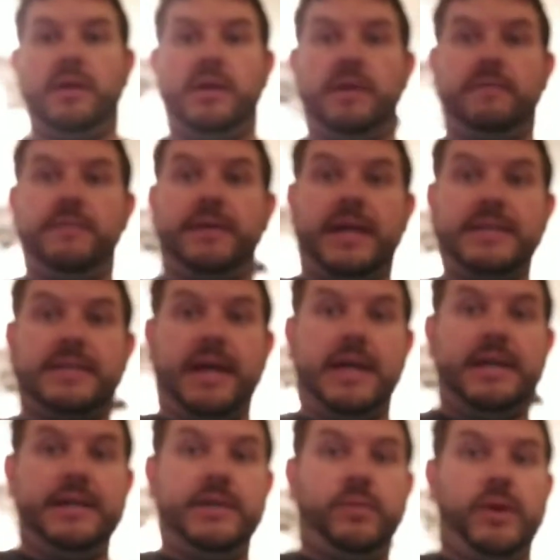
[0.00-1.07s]
If you guys got any
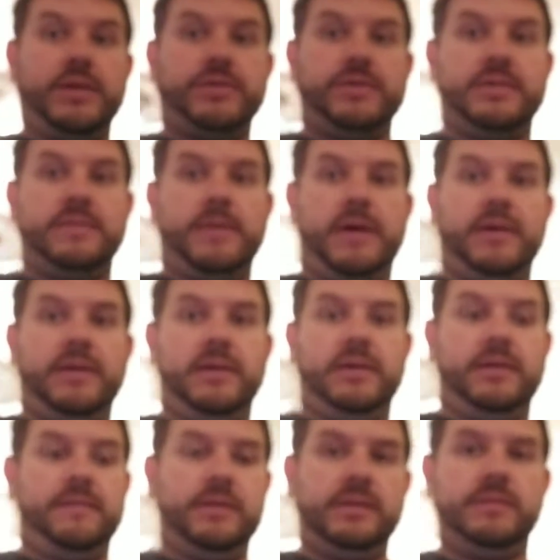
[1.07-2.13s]
questions about Young
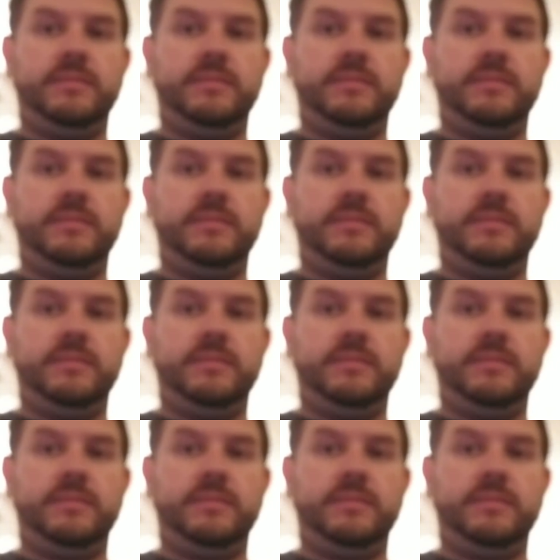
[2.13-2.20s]
Living,